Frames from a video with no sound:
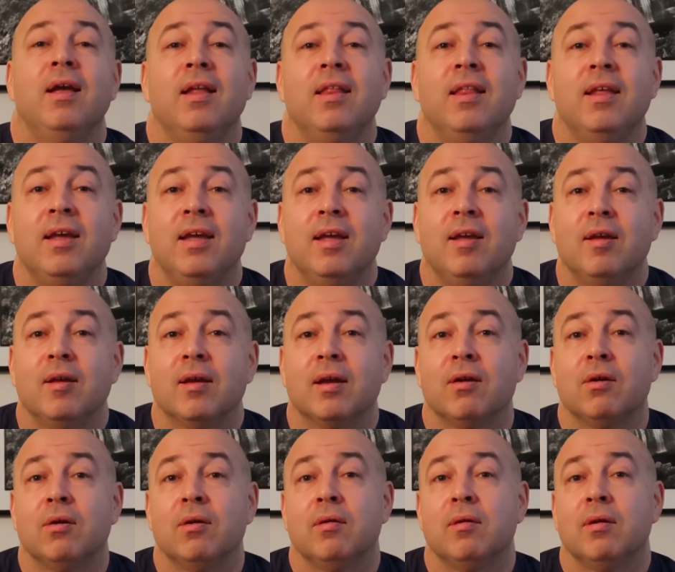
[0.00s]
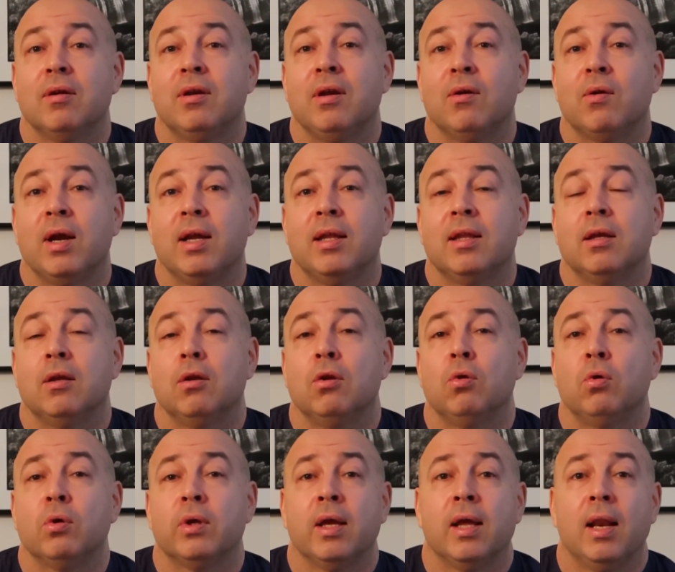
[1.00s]
the great
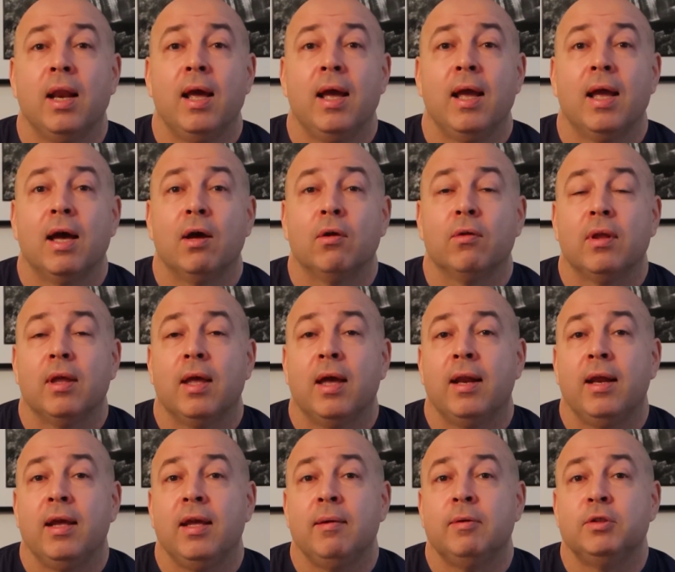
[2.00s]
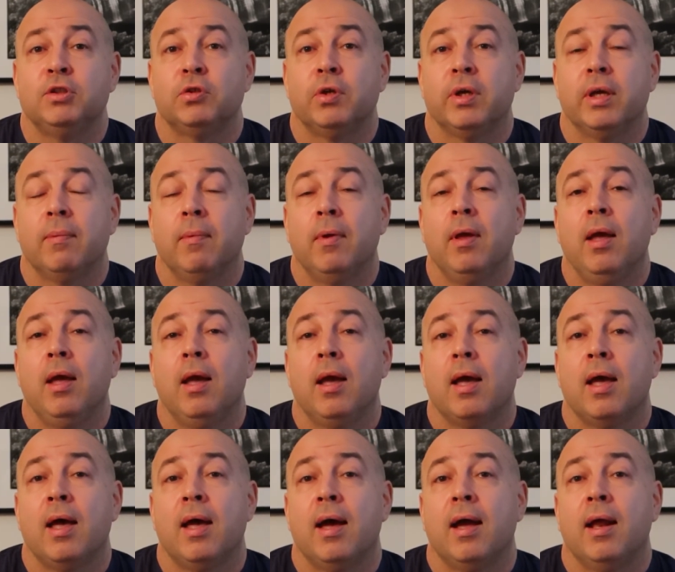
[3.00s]
looking layout and imagery,
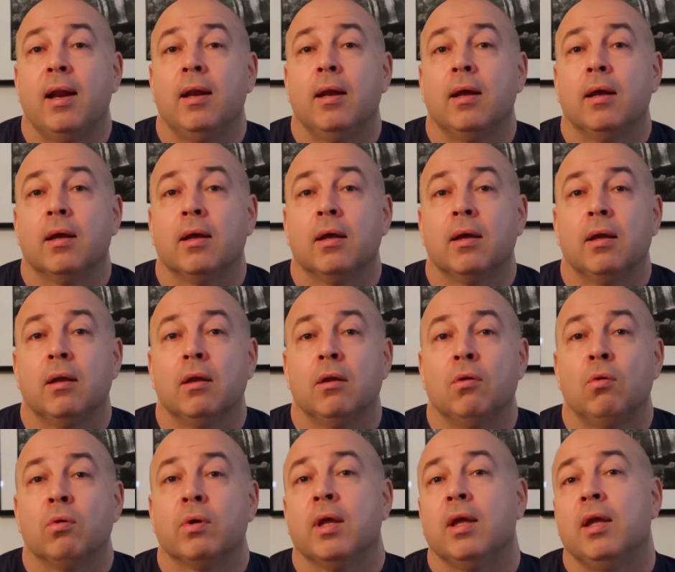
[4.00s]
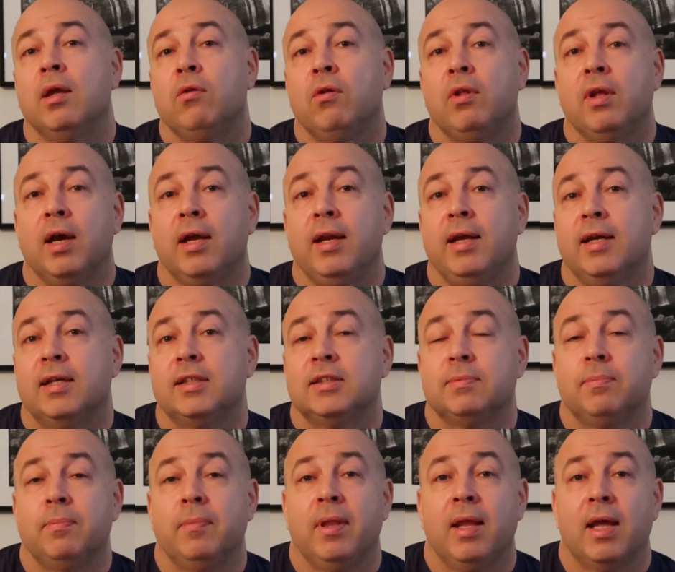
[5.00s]
and looking into the
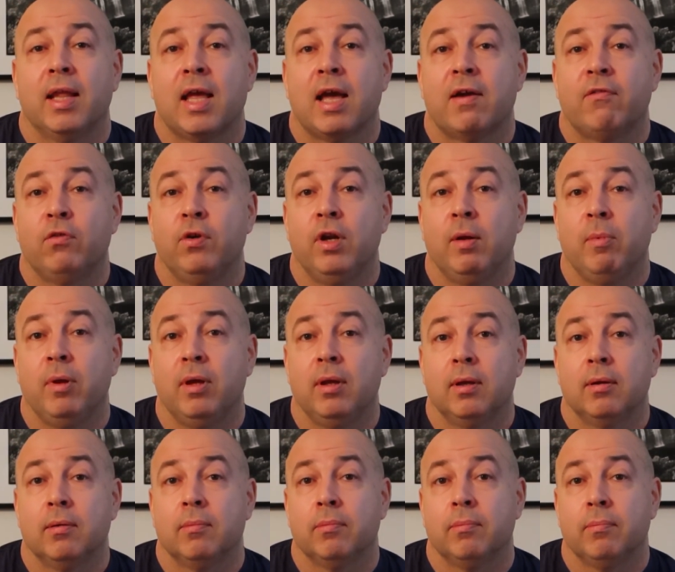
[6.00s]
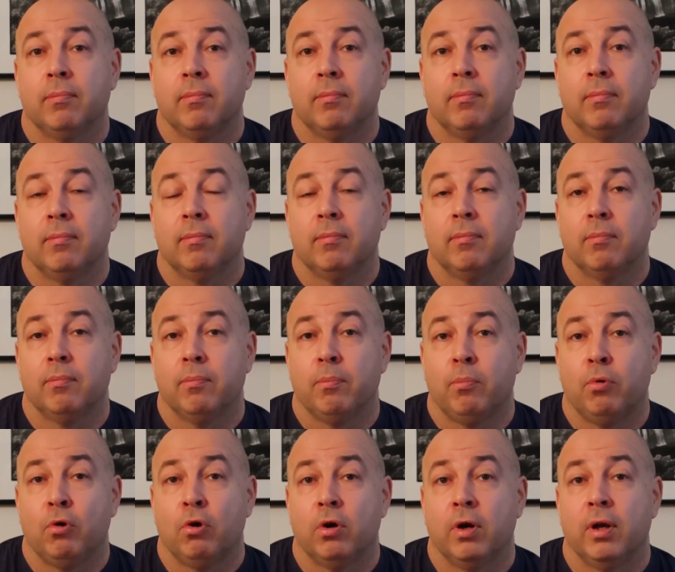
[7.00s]
ideas that have really been
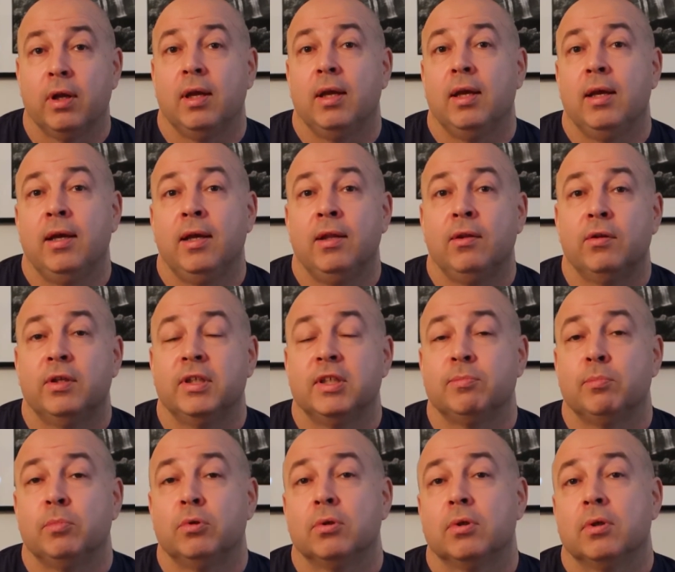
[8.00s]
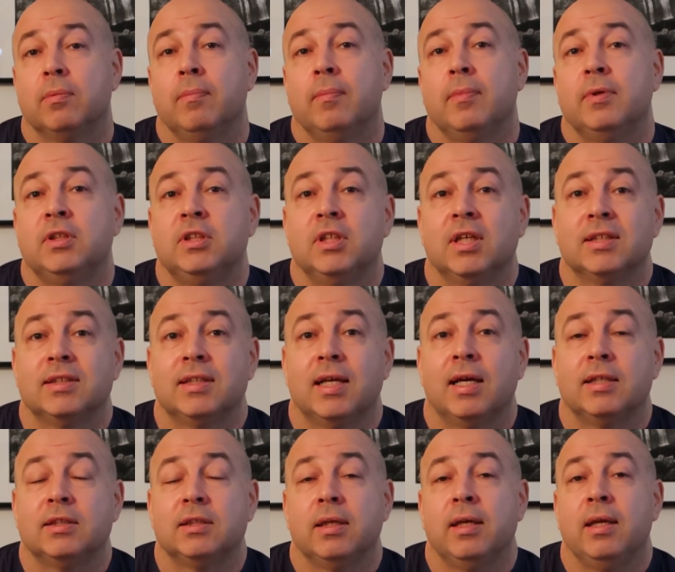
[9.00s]
poured into this book, just
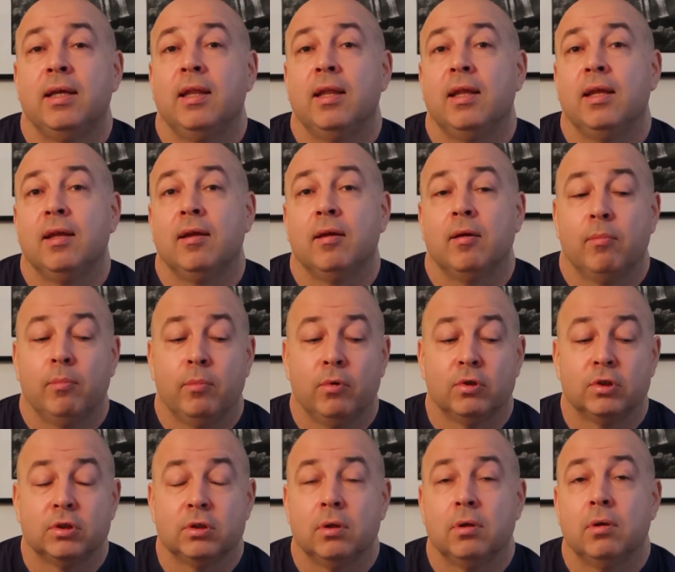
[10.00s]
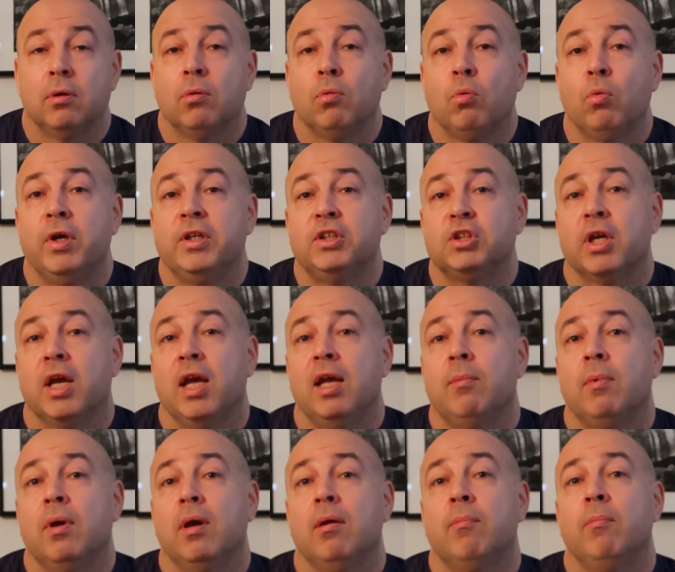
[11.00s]
as in the books which
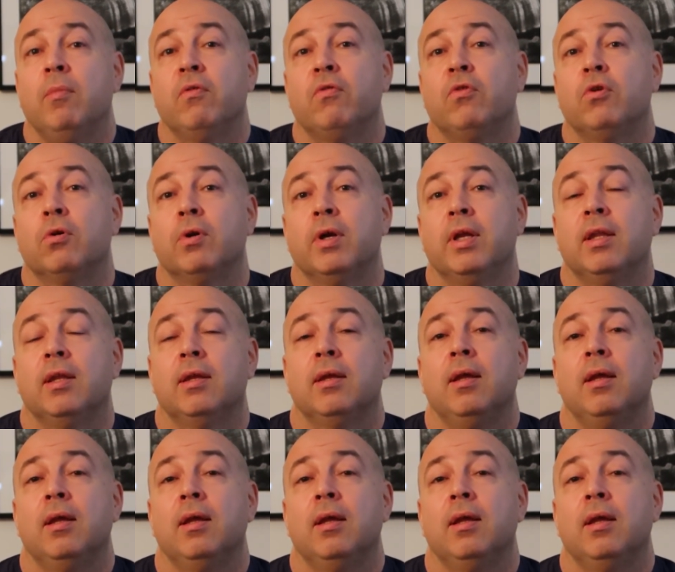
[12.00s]
came before it.